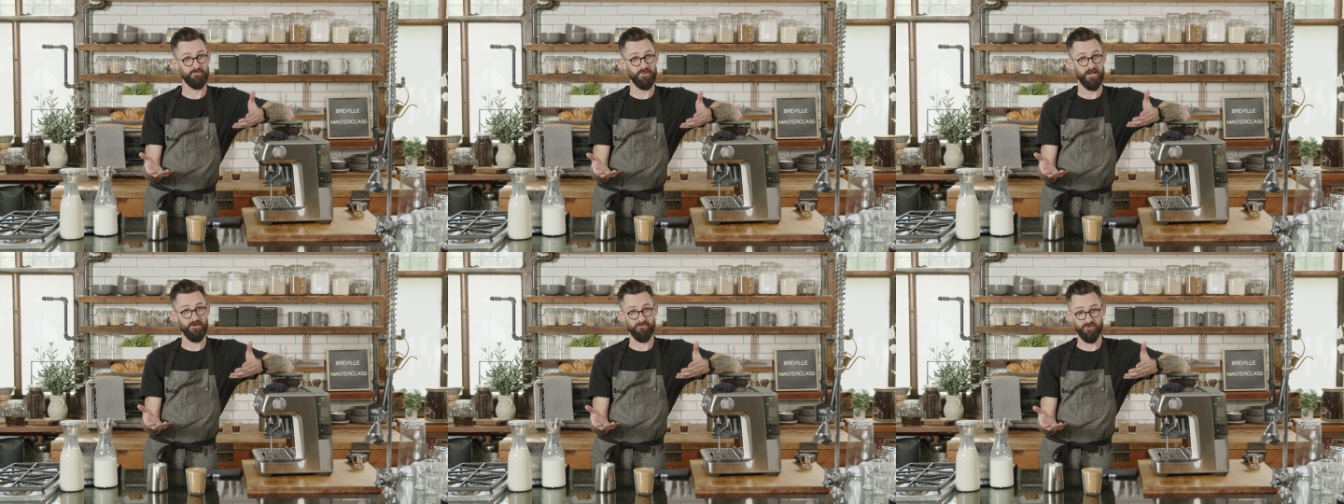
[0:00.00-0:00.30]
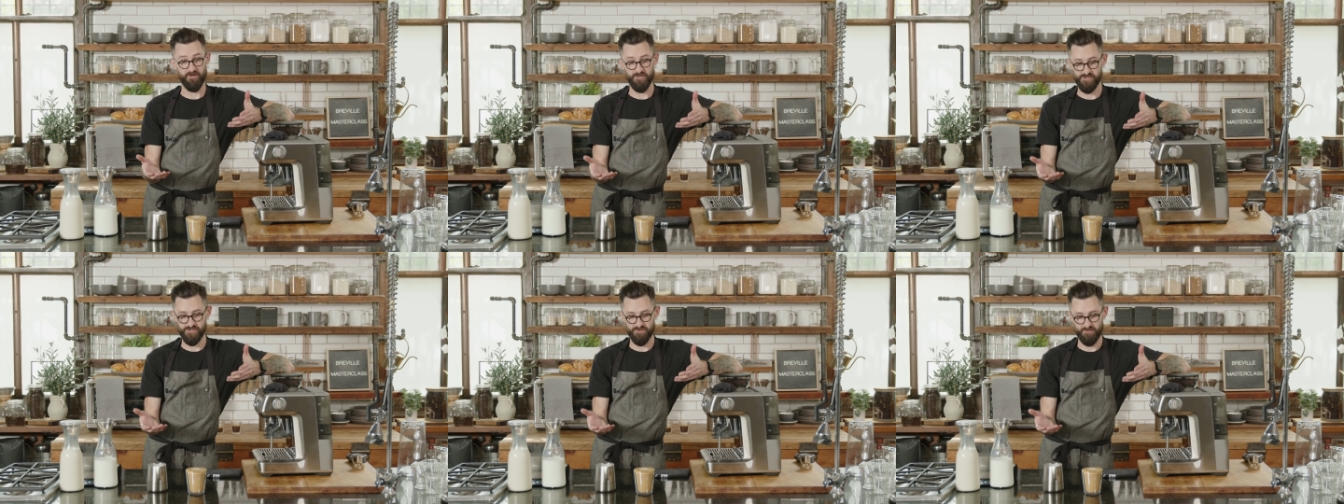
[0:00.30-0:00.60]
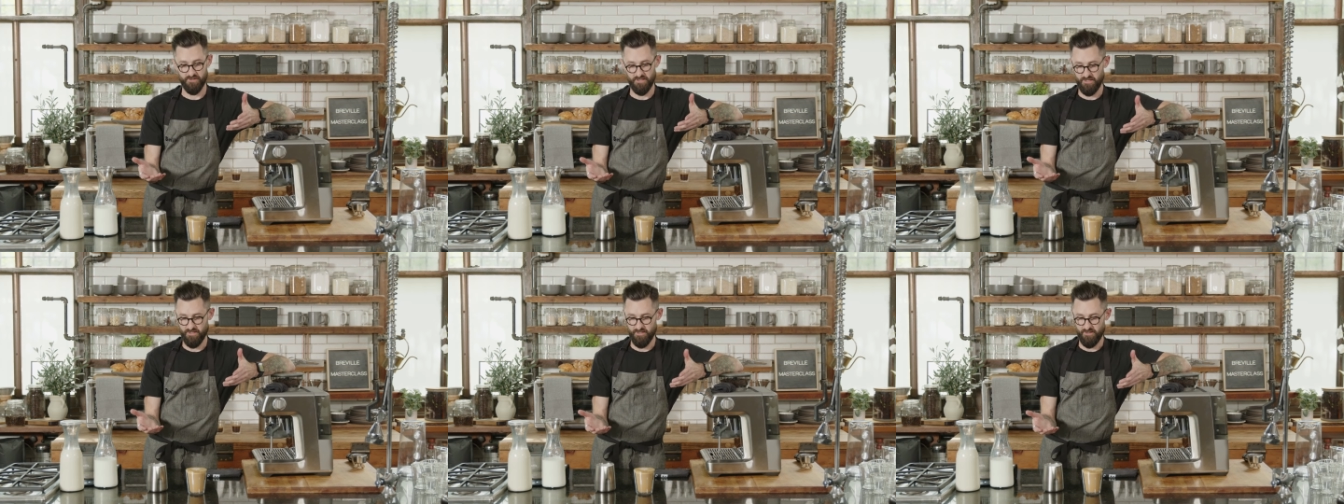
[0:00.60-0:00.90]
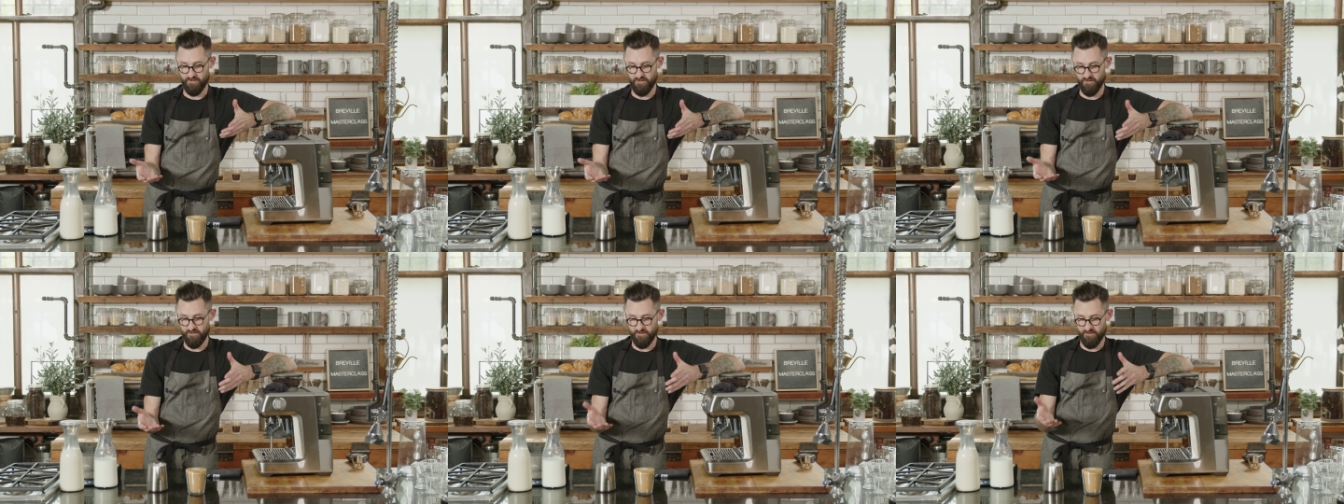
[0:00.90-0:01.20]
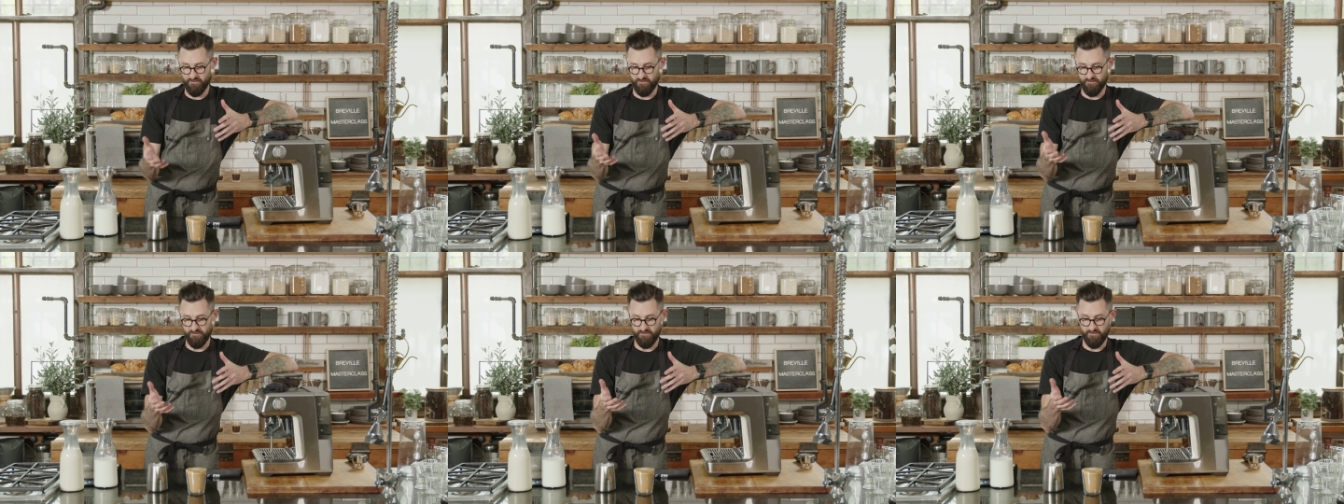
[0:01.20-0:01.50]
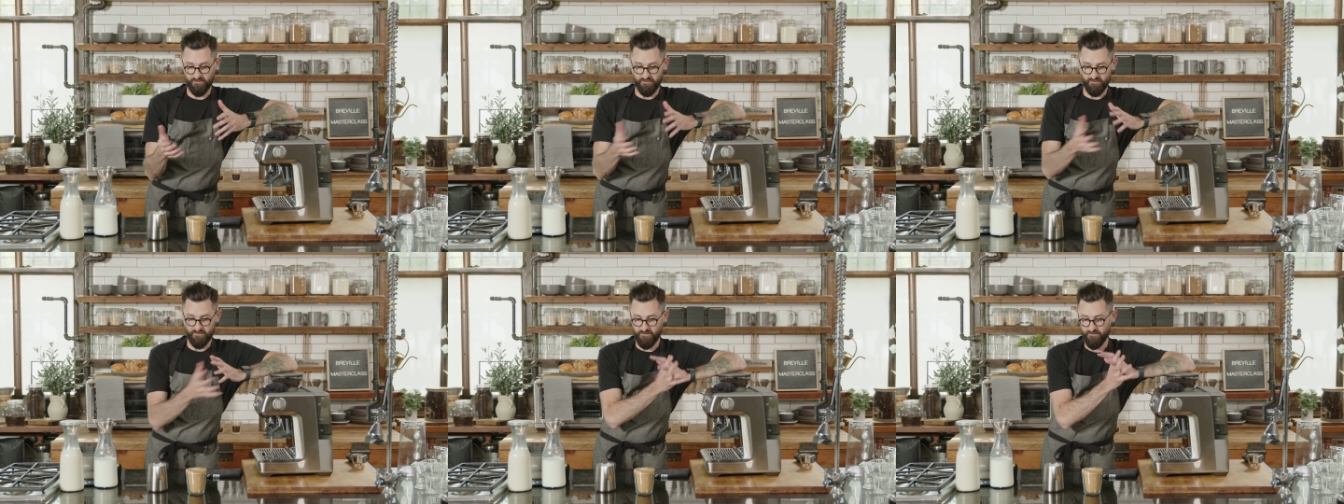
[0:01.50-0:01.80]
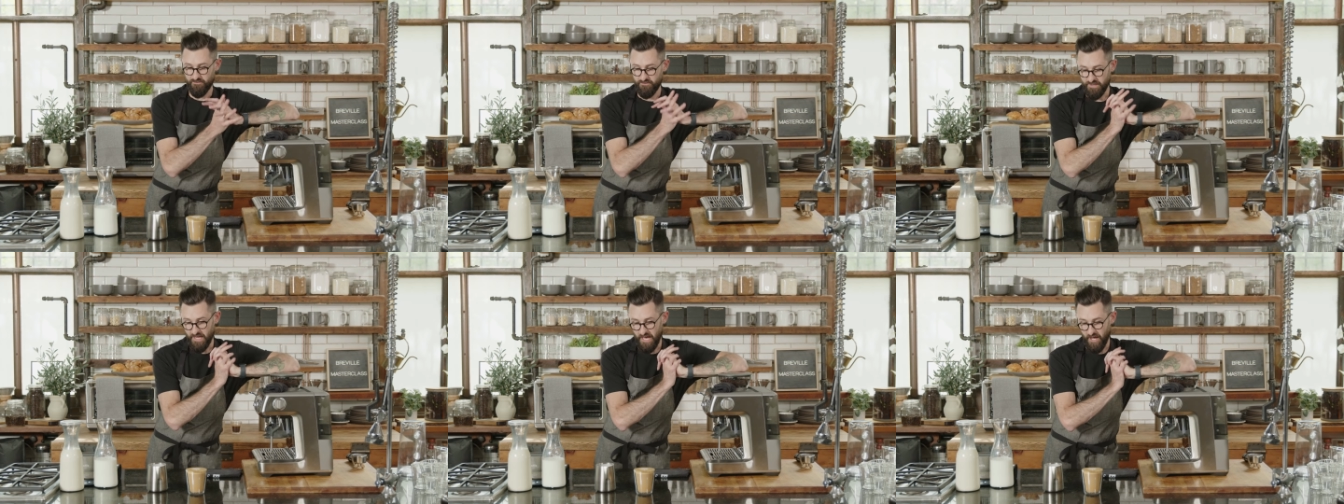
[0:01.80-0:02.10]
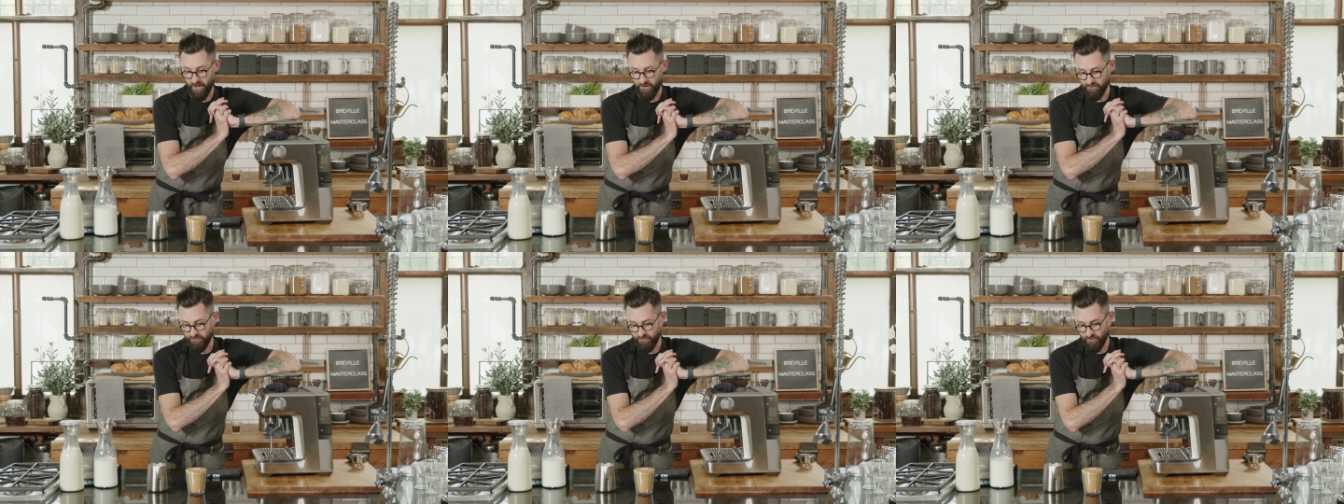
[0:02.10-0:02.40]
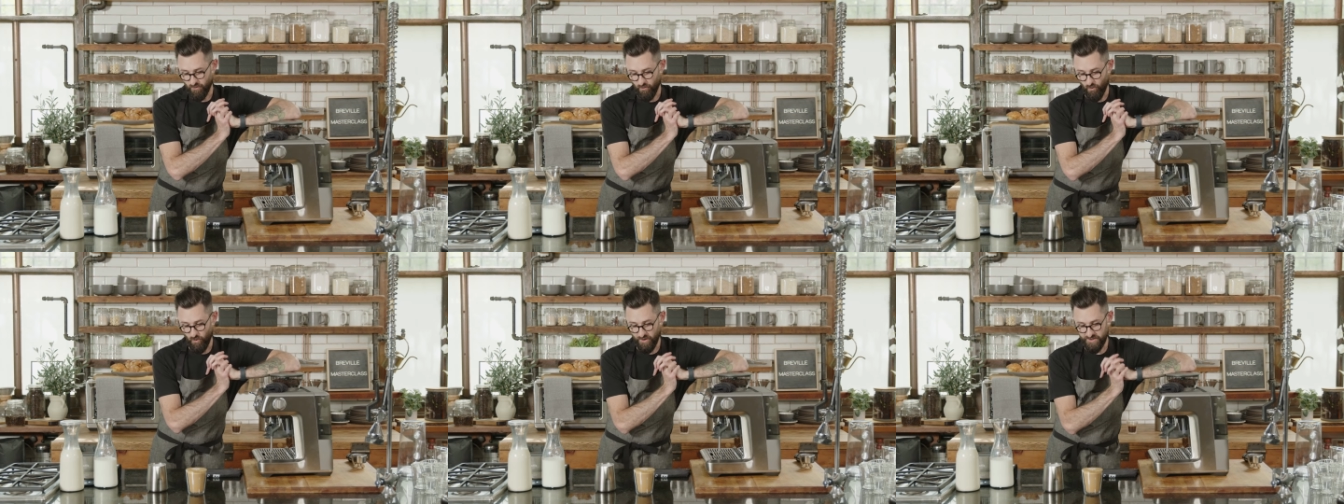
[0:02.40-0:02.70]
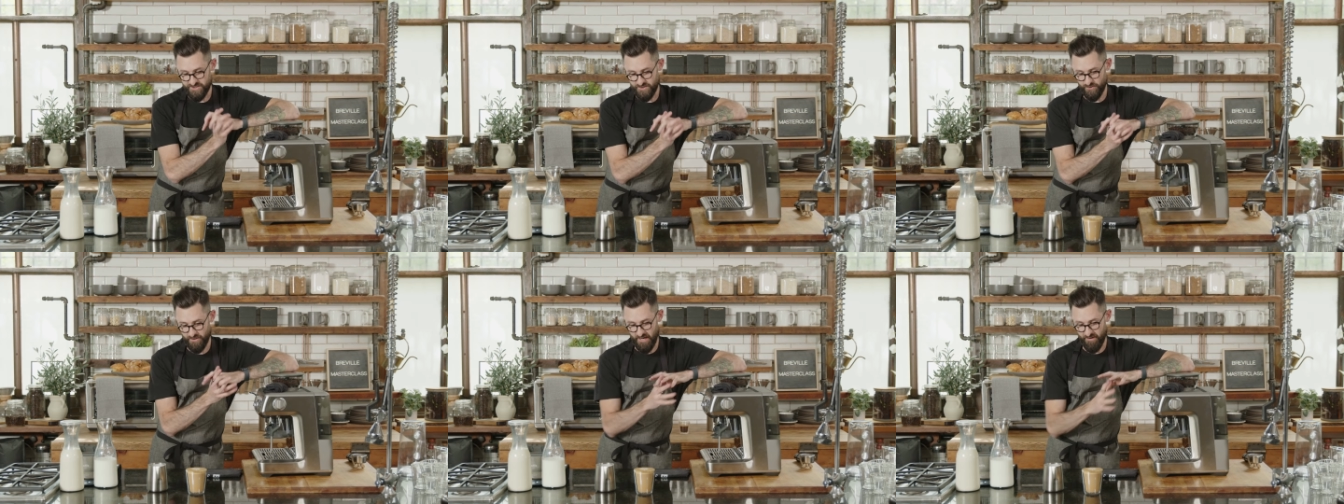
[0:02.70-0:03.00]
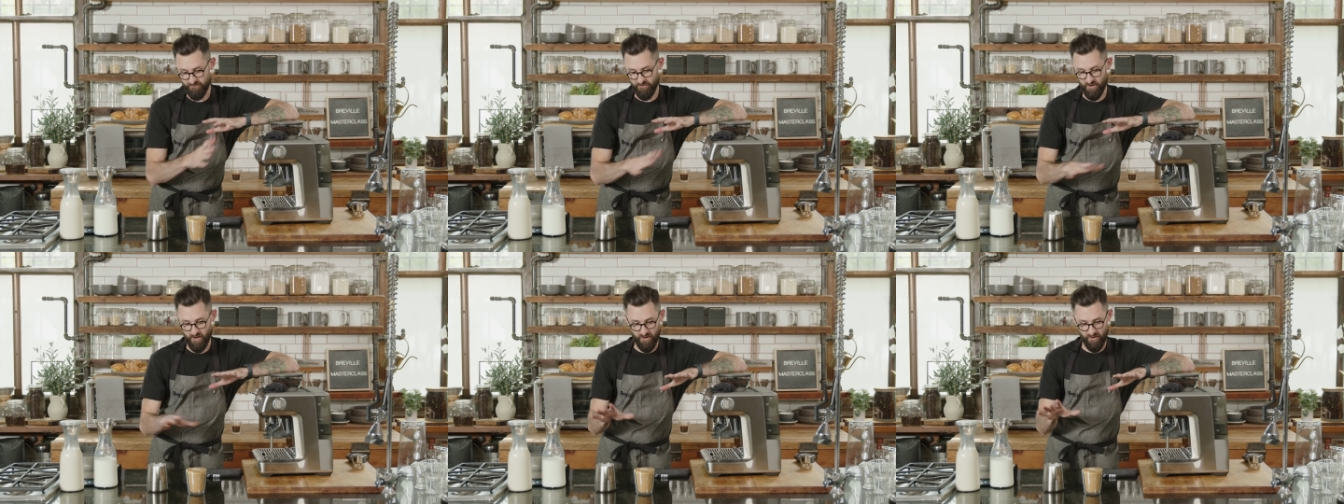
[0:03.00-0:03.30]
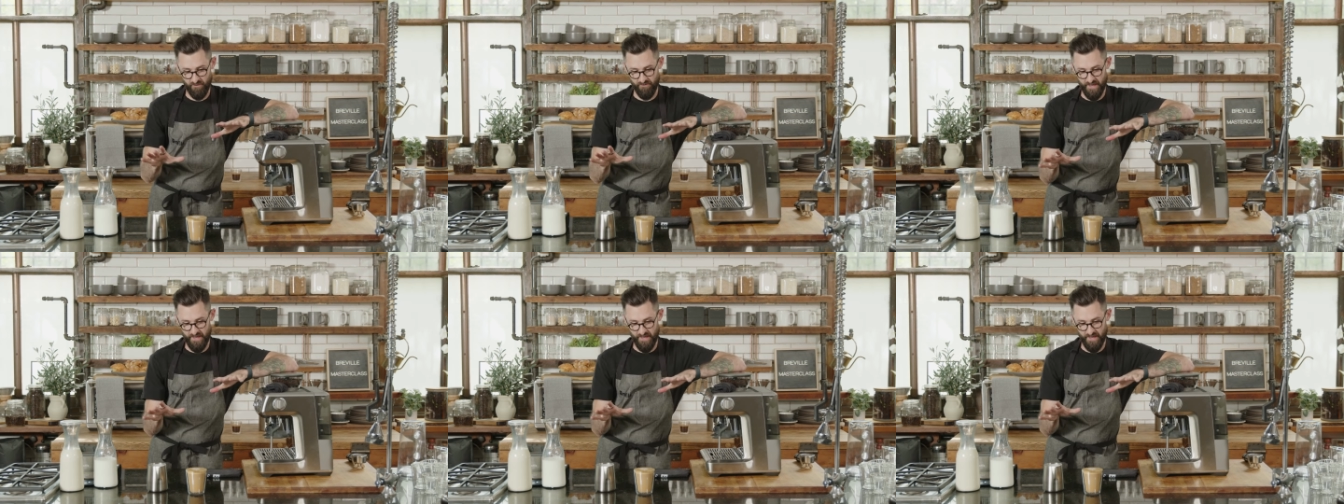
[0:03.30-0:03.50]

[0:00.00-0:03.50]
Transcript: beverage. Now, once you have all